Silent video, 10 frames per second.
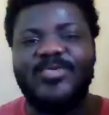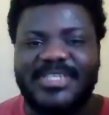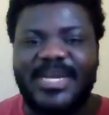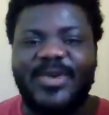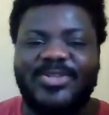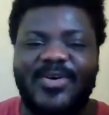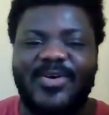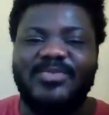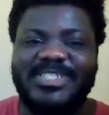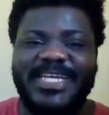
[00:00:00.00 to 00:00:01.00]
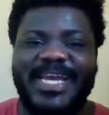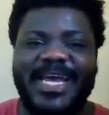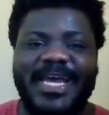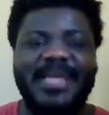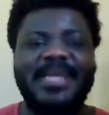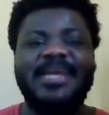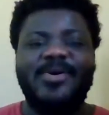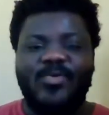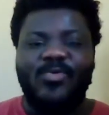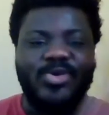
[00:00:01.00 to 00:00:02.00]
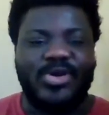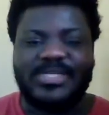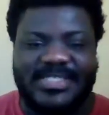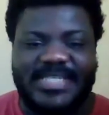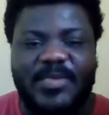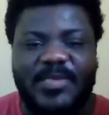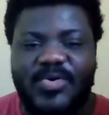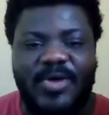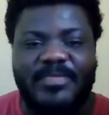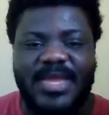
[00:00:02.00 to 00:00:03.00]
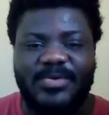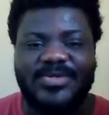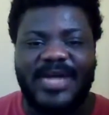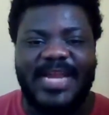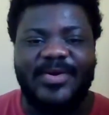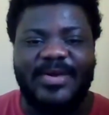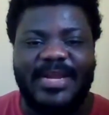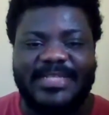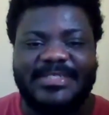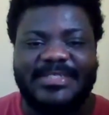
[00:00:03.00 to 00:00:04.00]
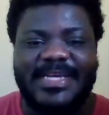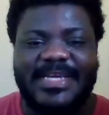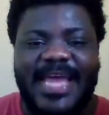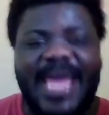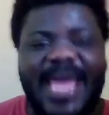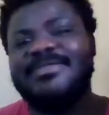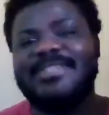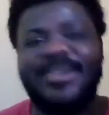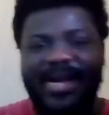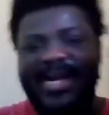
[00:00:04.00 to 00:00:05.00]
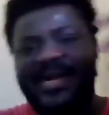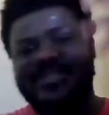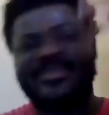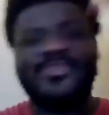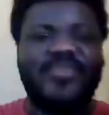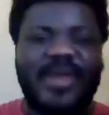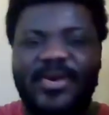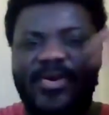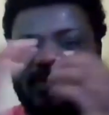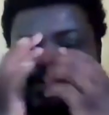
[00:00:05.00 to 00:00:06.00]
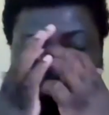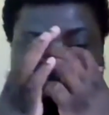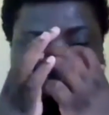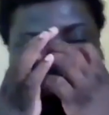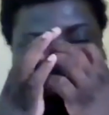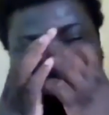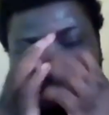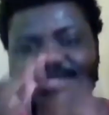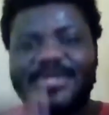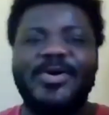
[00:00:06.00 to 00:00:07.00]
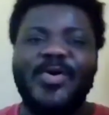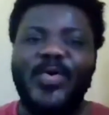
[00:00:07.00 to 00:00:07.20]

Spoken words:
a lot of bushy hair, your system will not be able to handle that. And if someone comes with dreadlocks, someone comes with